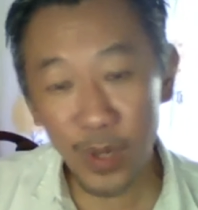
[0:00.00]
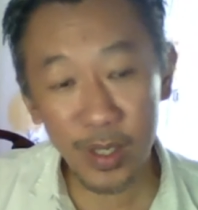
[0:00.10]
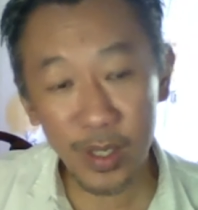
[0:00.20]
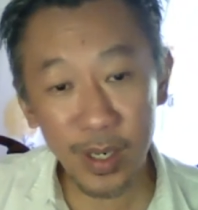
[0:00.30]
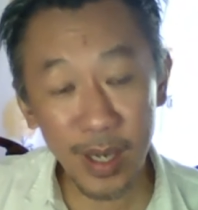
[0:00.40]

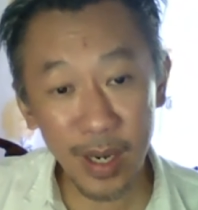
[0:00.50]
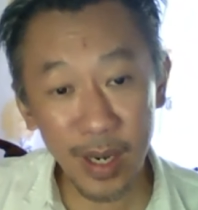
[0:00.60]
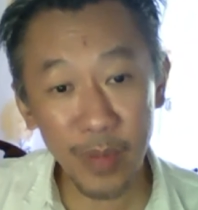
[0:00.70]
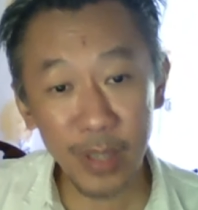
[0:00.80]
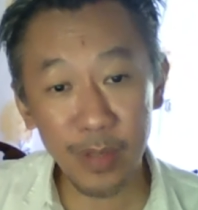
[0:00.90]
watch the
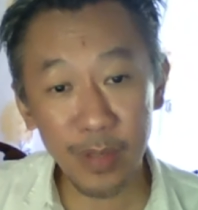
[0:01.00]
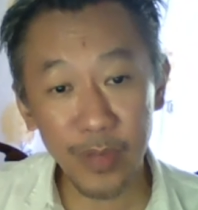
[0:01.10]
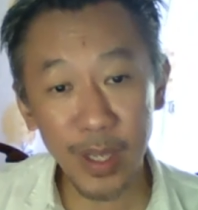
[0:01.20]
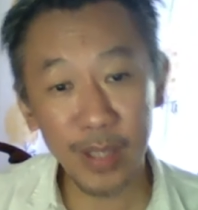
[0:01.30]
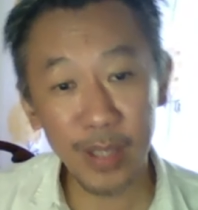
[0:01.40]
dynamics of
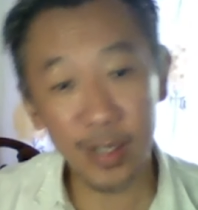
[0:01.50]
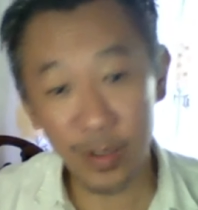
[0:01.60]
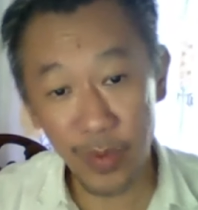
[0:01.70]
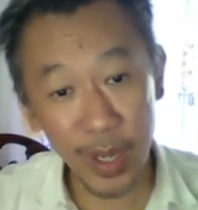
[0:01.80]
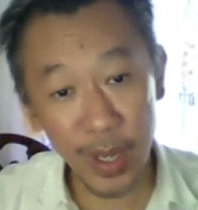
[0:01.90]
things, it's
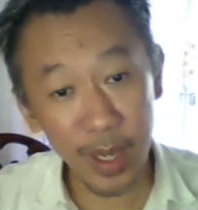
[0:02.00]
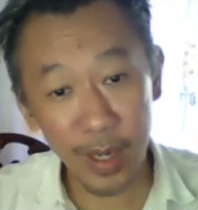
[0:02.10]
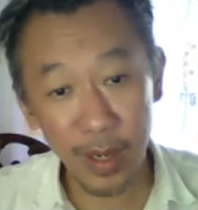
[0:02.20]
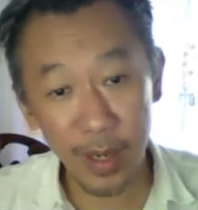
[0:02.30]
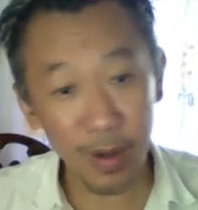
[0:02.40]

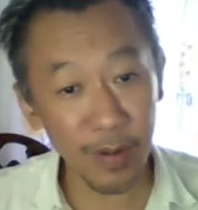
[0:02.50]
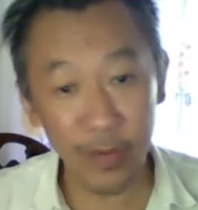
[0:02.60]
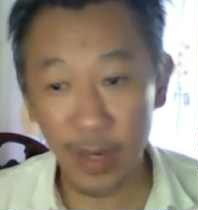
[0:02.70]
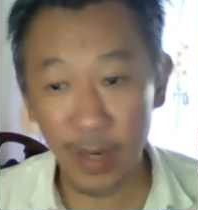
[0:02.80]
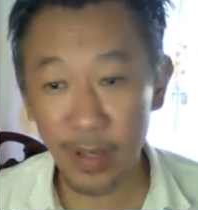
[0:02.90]
really
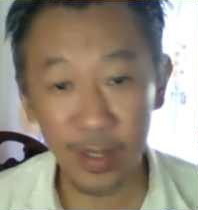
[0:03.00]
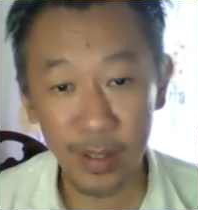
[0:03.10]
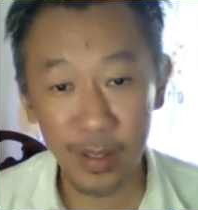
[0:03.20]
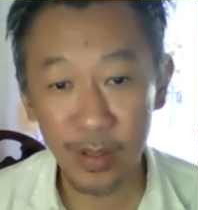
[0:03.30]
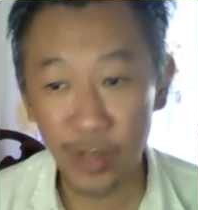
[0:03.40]
off. There
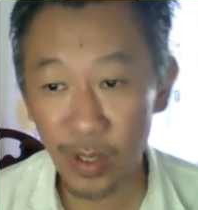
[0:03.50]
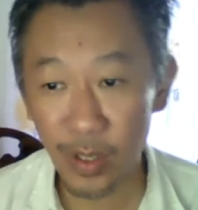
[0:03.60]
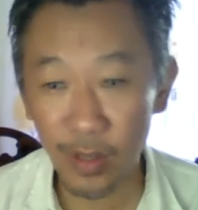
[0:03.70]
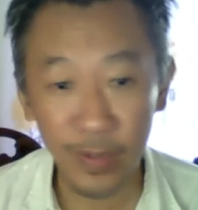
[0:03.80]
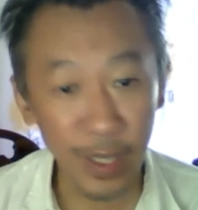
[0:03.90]
is
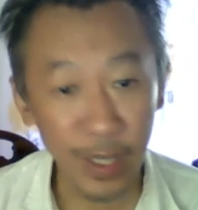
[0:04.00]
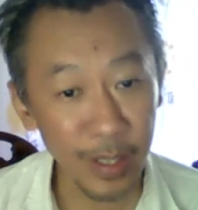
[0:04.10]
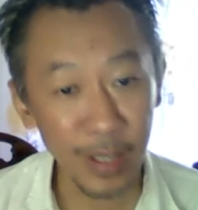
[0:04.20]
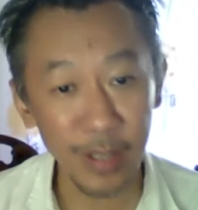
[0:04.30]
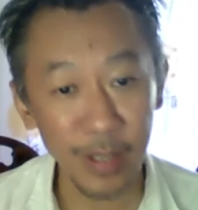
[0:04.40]
Church of
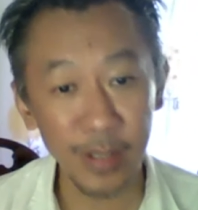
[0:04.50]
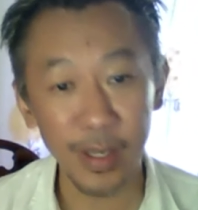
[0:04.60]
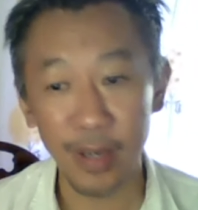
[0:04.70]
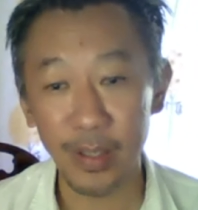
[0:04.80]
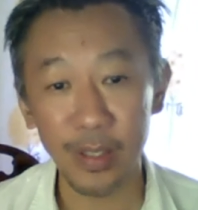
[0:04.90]
Satan.
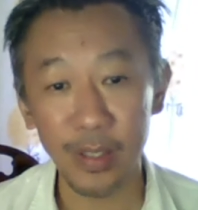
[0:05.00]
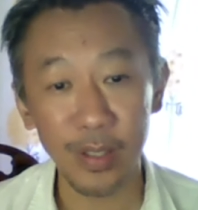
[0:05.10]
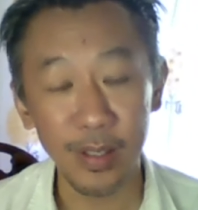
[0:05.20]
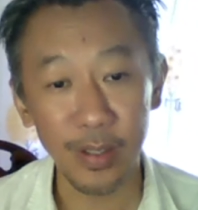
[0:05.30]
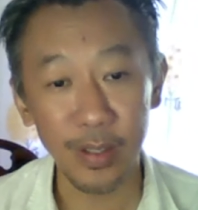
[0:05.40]
There
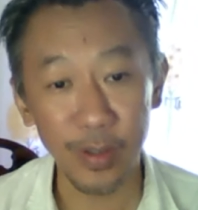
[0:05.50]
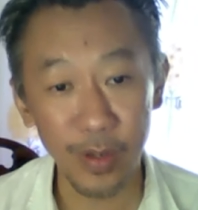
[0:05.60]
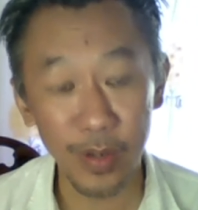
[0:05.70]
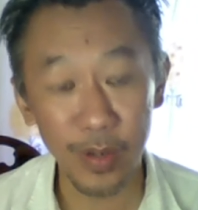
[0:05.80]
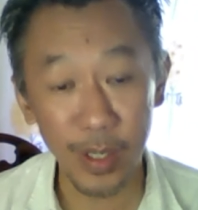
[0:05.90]
is, you
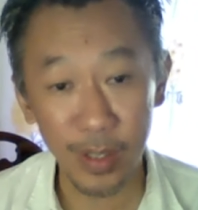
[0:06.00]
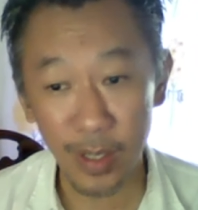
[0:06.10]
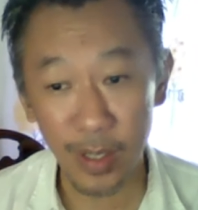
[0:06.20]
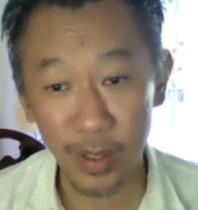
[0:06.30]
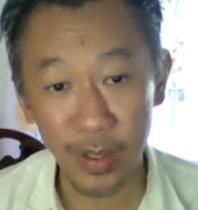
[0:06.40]
know, it's
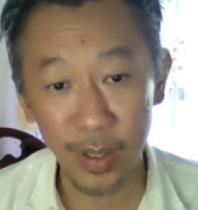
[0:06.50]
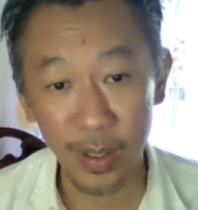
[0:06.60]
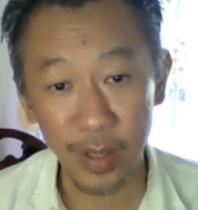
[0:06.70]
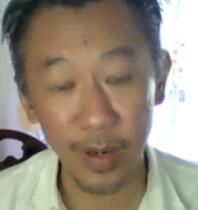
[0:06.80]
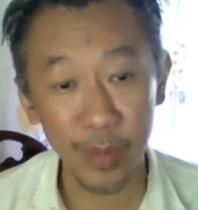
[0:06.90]

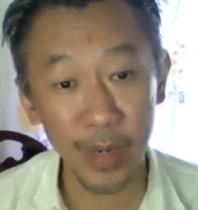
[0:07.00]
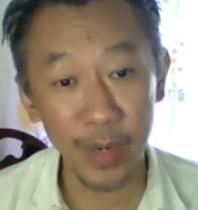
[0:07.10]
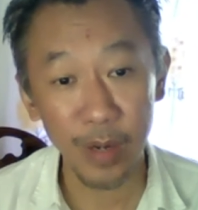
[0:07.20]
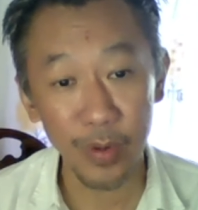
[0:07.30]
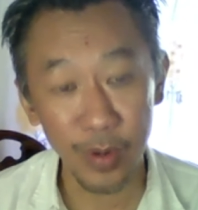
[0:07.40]
incredible.
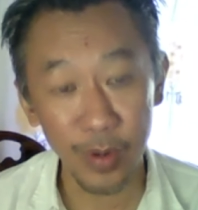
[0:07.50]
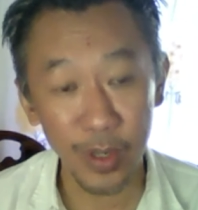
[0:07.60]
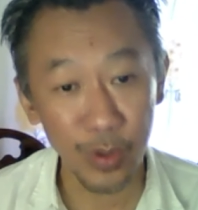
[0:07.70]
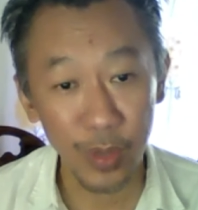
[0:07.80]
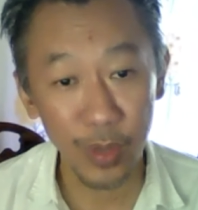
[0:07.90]
Now, you know, the
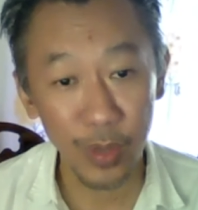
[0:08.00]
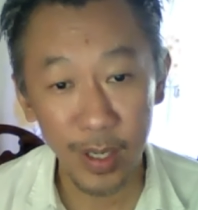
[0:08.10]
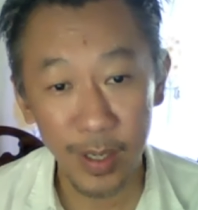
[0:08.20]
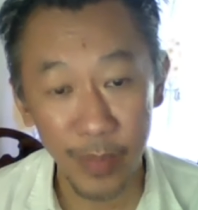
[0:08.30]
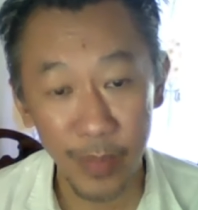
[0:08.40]

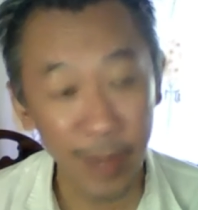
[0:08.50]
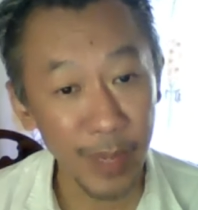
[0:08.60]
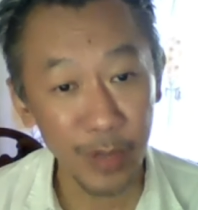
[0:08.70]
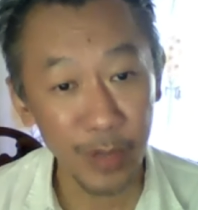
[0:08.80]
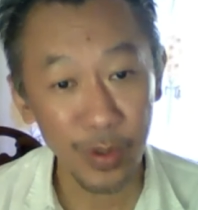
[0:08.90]
Joker, the
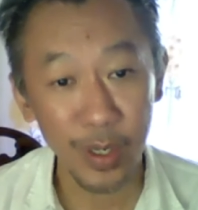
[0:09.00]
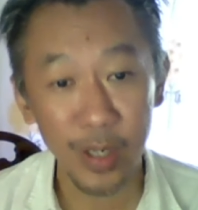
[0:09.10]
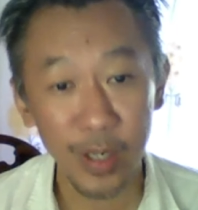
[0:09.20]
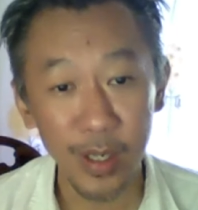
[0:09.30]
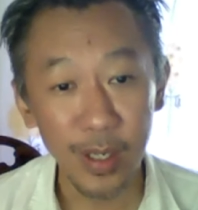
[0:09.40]
Batman
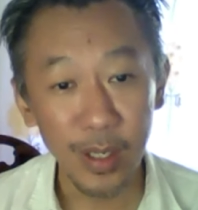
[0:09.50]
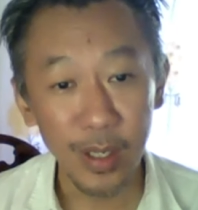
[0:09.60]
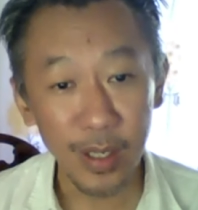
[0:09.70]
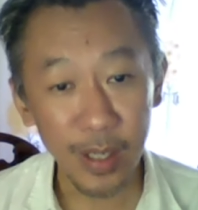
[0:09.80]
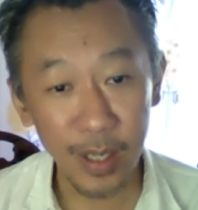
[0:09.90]
Joker,
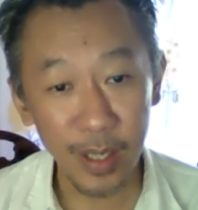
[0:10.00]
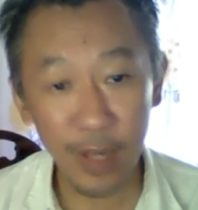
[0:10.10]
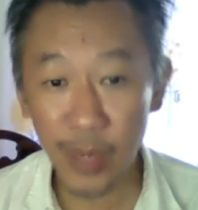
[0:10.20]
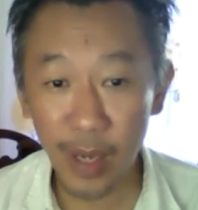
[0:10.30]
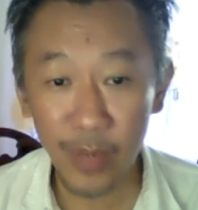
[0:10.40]
he
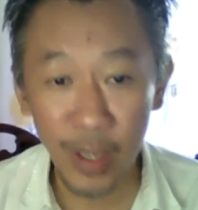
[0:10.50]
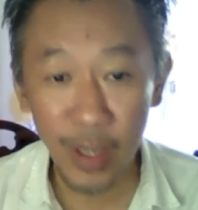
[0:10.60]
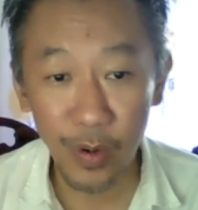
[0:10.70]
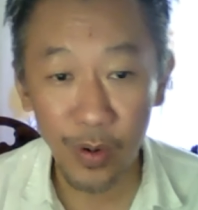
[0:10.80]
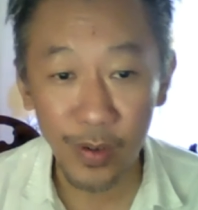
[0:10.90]
became the
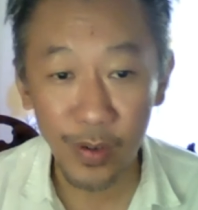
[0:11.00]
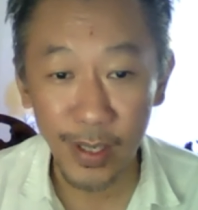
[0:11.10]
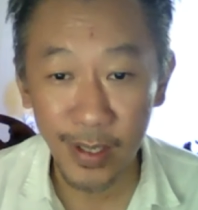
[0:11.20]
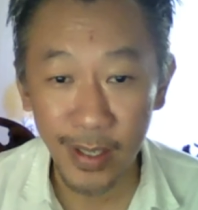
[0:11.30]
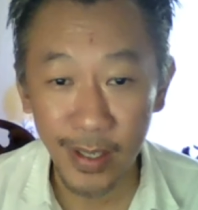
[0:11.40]
hero,
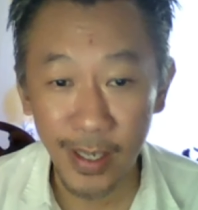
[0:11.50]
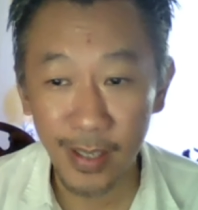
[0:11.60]
actually.